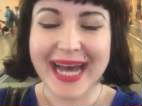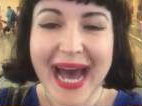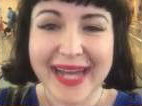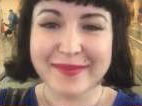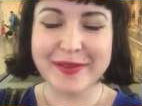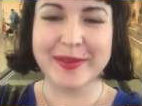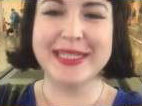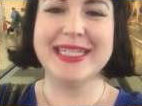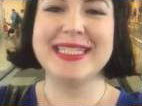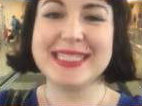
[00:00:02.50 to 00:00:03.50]
Hi
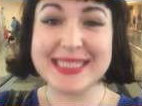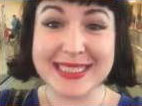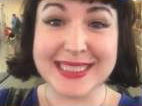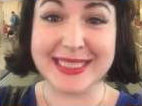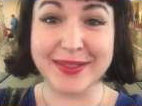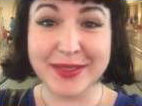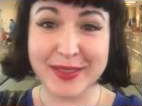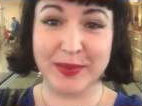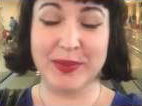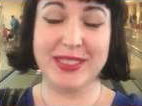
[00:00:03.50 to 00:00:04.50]
everyone, this is Sincerely
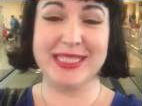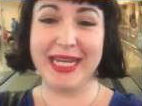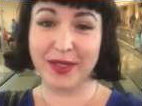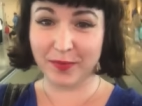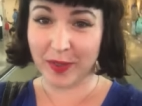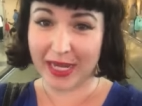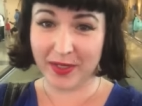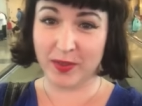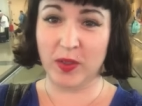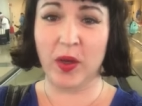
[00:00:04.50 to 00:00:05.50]
Yours taking a ride
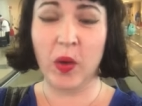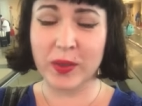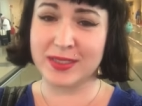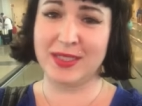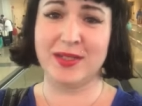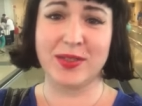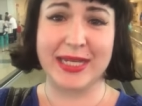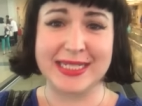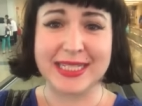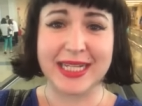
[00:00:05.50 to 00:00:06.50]
on the horizontal
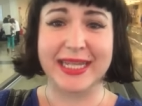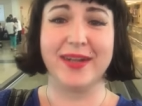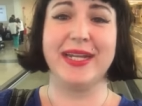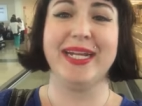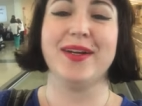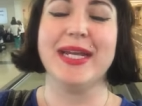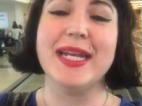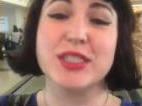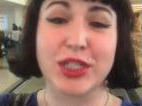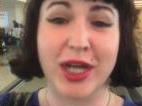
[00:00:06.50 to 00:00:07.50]
escalator here
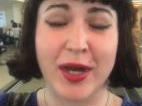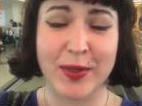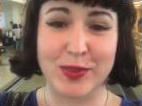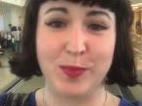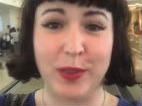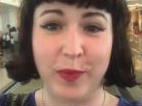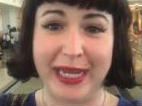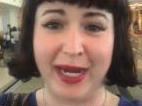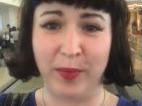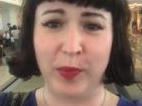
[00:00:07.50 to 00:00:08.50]
in Chicago's Midway
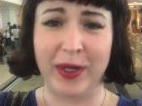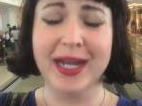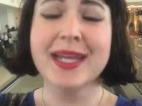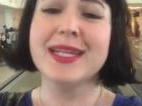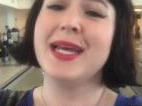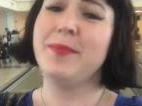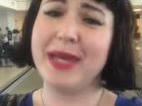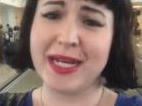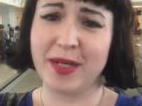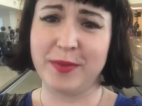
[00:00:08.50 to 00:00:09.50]
Airport.
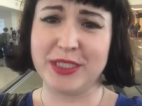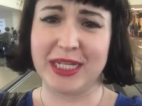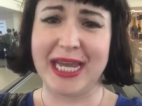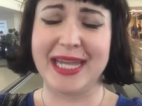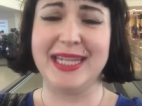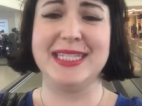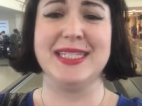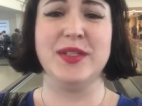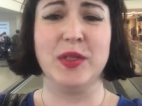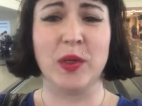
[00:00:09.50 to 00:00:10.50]
Man, I wish I had these
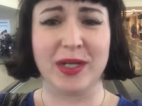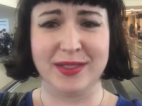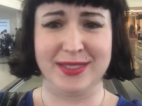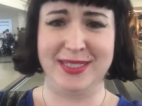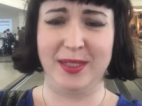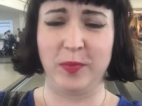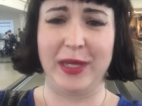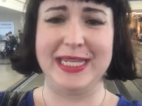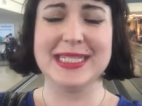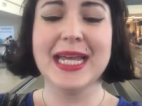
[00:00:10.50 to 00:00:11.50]
in New York on the
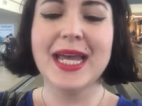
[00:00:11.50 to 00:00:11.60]
subways.